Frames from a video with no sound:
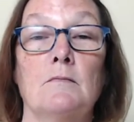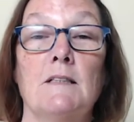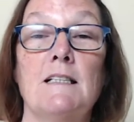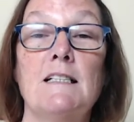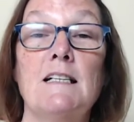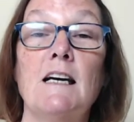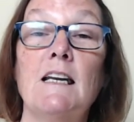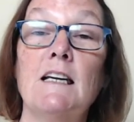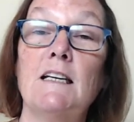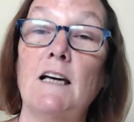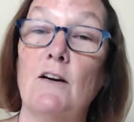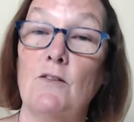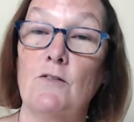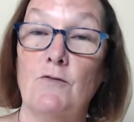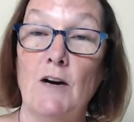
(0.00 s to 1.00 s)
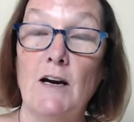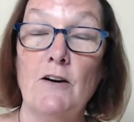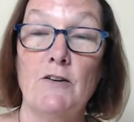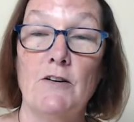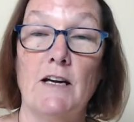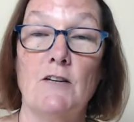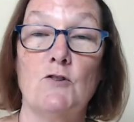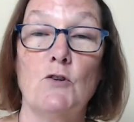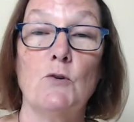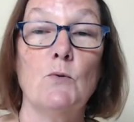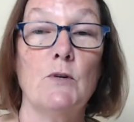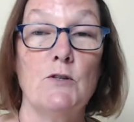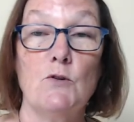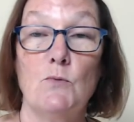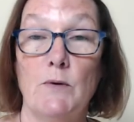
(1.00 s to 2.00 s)
It's cutting down the fire danger,
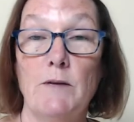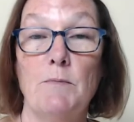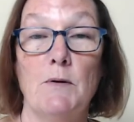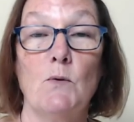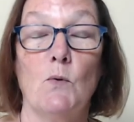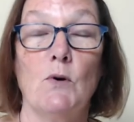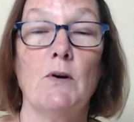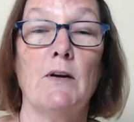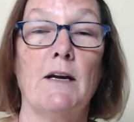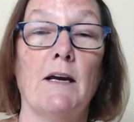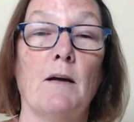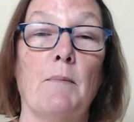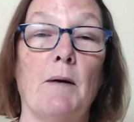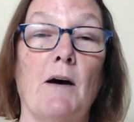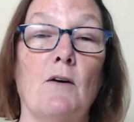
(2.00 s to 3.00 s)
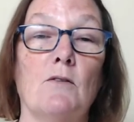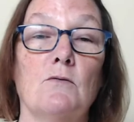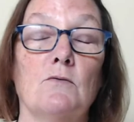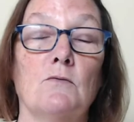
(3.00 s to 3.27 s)
which we've been worrying about.